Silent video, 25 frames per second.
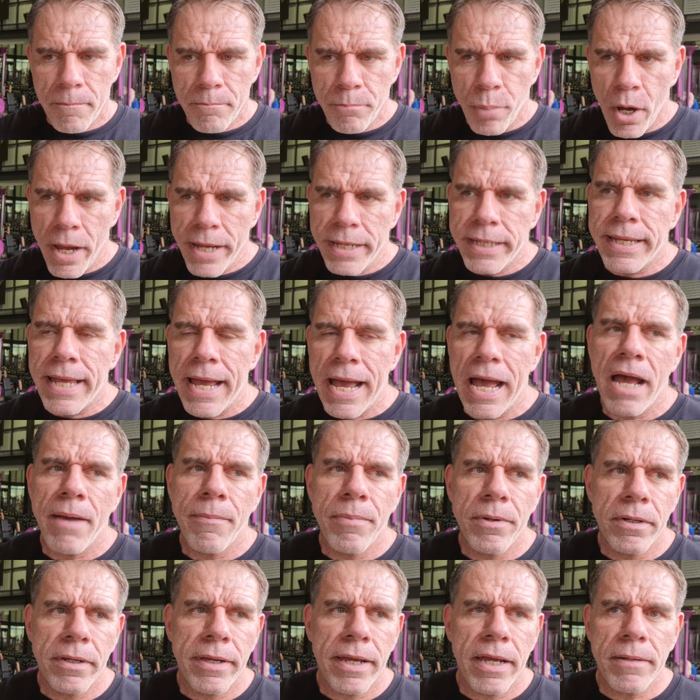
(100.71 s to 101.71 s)

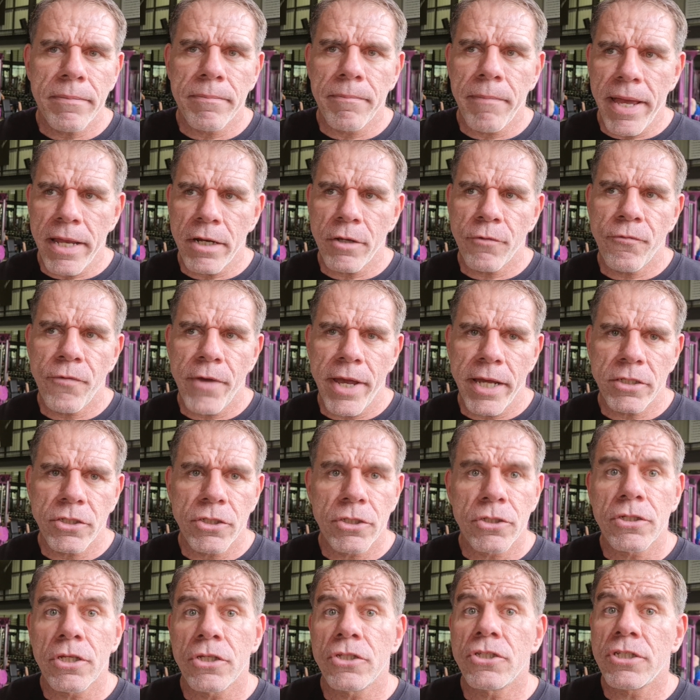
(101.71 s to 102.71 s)
Bicarbonate
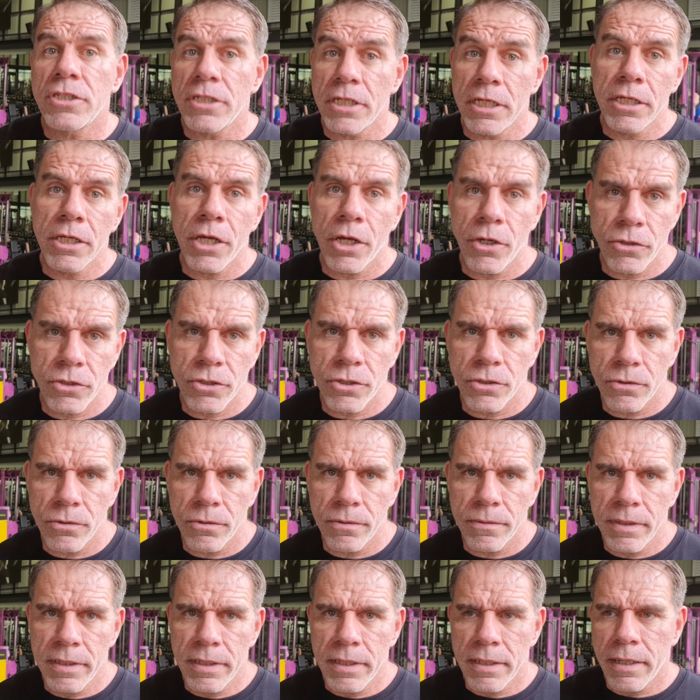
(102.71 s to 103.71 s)
manufactures CO2,
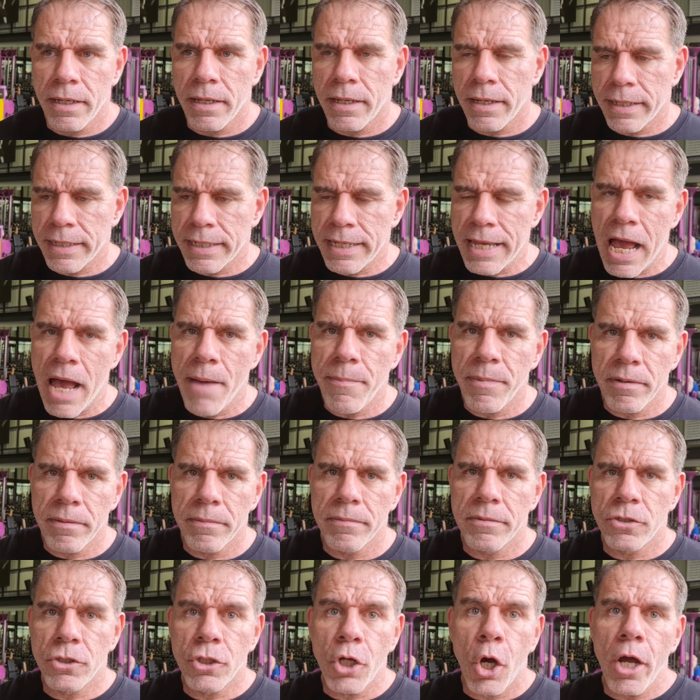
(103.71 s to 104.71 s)

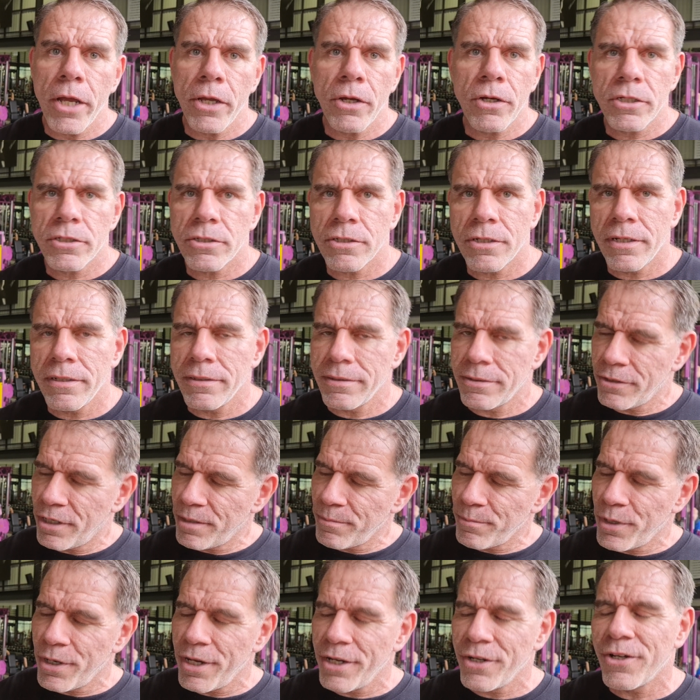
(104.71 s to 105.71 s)
carbon dioxide,
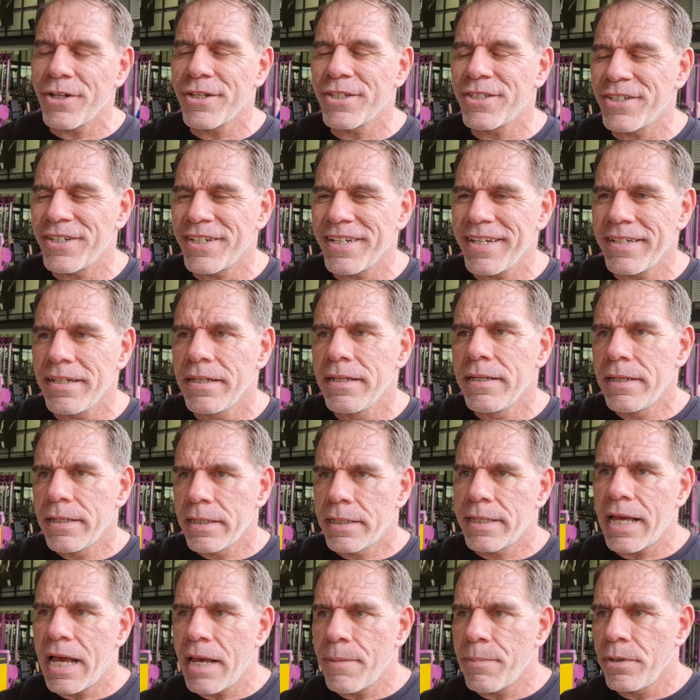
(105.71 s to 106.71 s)
not monoxide,
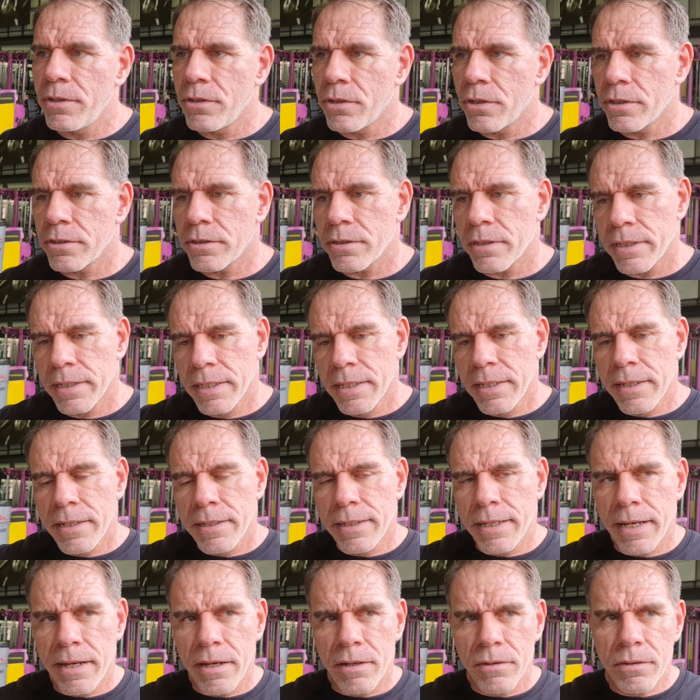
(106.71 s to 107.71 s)
carbon dioxide.
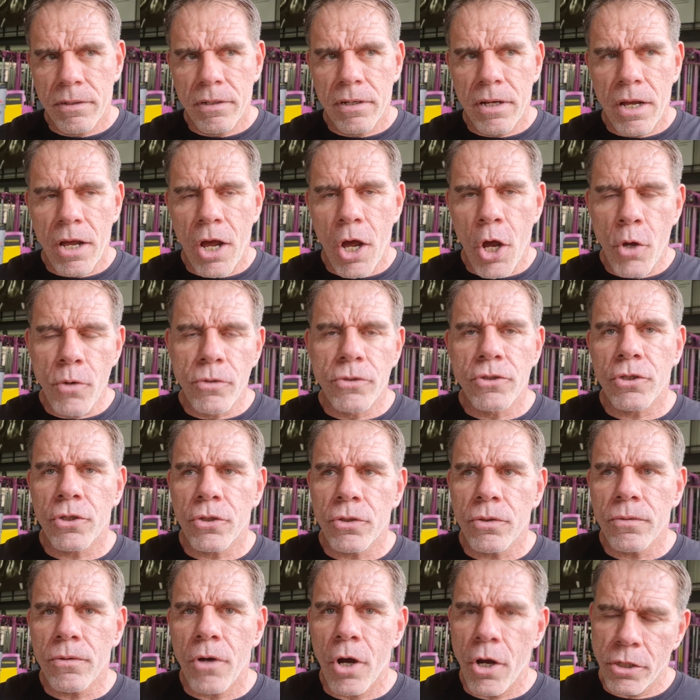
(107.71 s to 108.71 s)
Now,
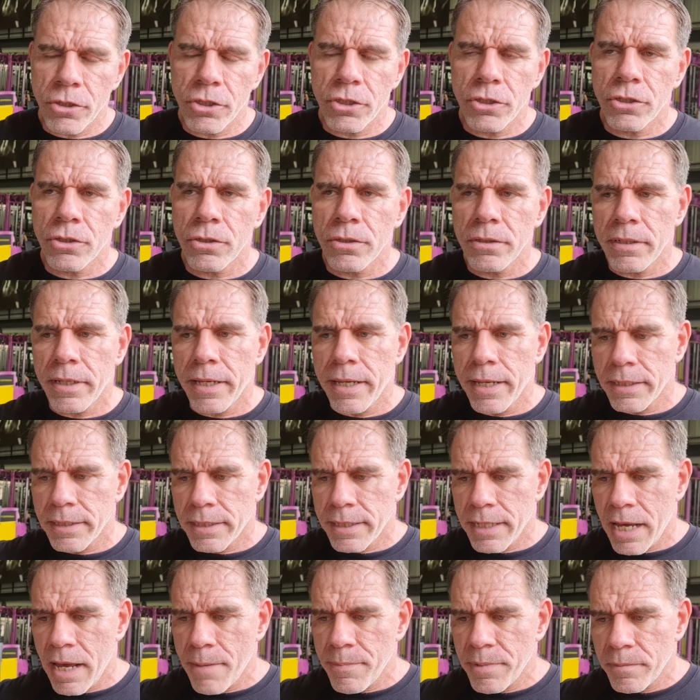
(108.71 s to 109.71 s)
O2, oxygen, and
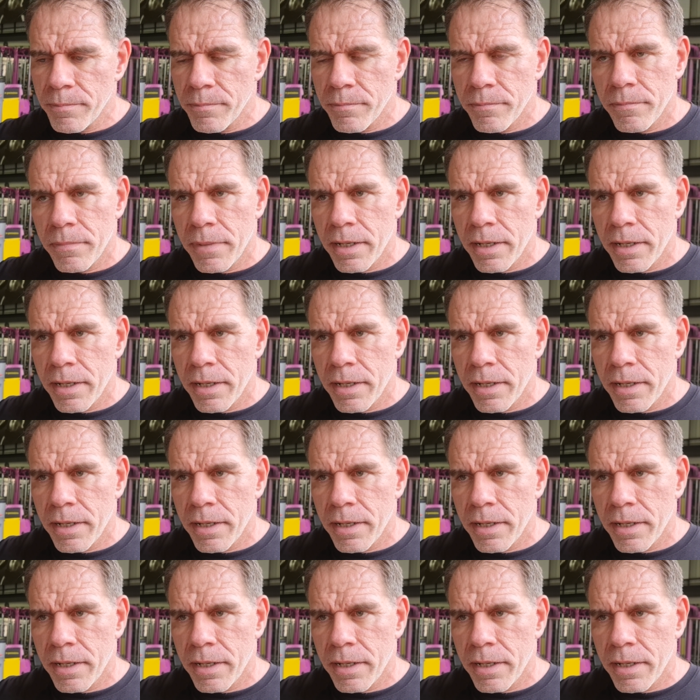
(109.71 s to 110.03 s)
carbon